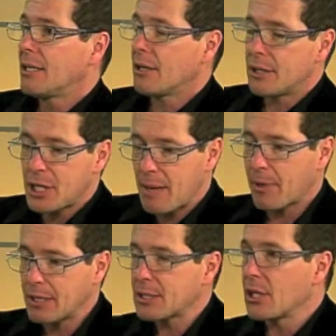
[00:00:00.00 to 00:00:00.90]
The share
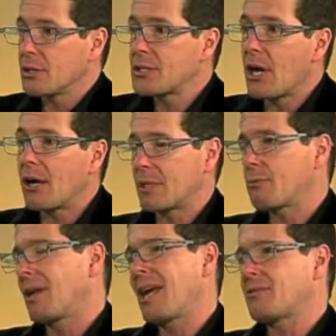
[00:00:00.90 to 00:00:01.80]
price has gone sideways.
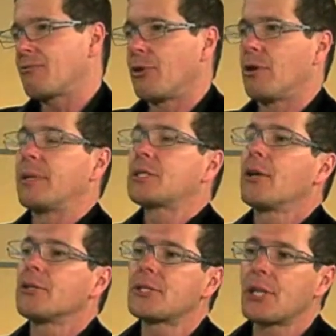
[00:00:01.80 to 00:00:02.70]
Well, it hasn't fallen, but it's
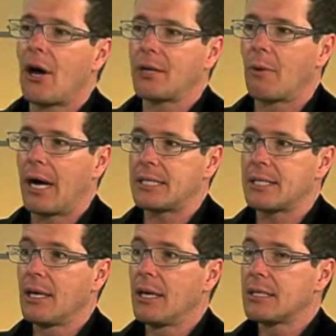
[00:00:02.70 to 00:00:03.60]
gone sideways
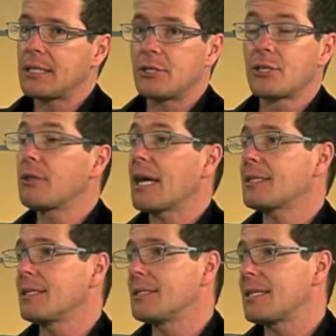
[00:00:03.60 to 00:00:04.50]
since
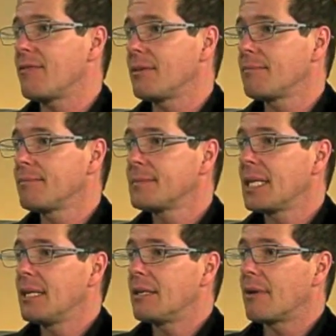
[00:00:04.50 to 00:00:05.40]
2007.
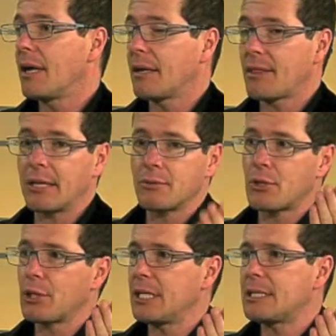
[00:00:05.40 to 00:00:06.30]
Right? I think it was
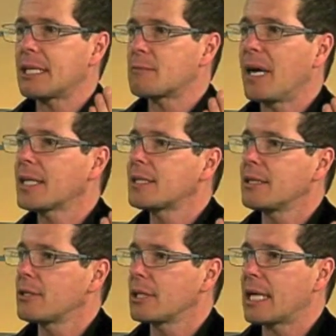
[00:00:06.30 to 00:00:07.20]
$36
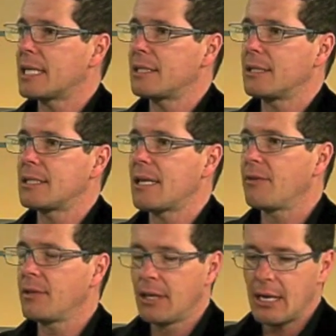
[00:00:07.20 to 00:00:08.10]
in
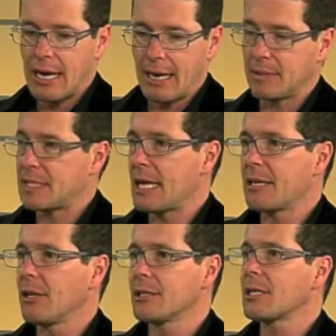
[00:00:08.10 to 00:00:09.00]
2007. It's
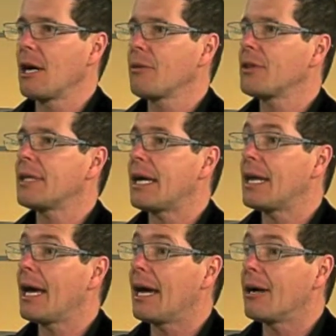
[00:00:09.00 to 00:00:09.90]
$10 lower than that
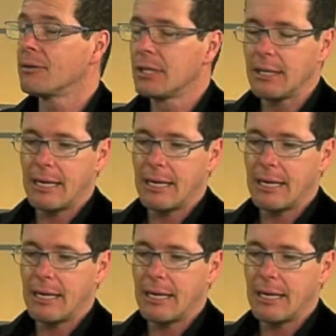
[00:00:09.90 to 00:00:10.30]
now.